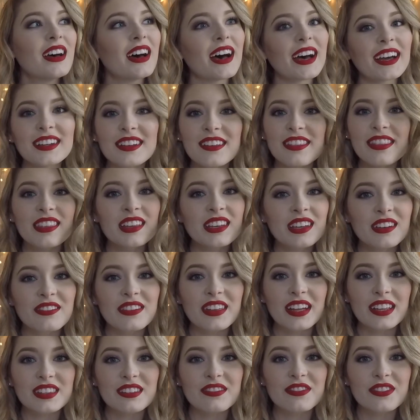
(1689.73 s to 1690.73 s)
I didn't think of
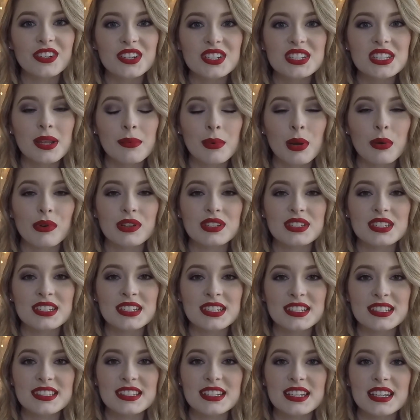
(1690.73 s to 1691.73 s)
that the first time I went to
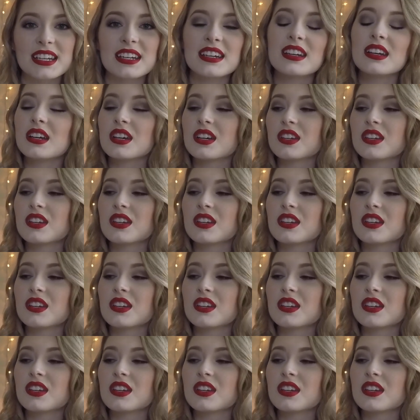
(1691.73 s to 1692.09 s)
Disney.